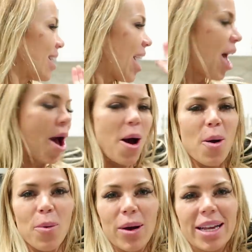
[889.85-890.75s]

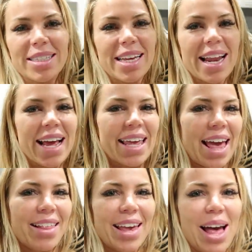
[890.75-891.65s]
did it,
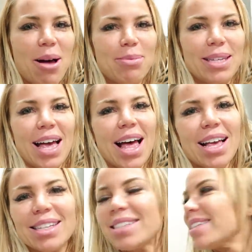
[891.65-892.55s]
Kelly helped
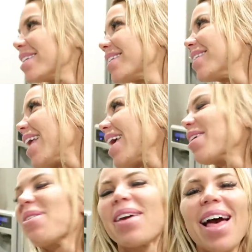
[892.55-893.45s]
us. Yay.
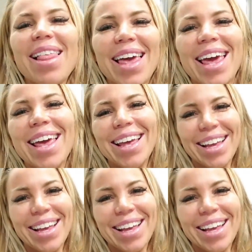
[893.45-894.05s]
Thank you, Kelly.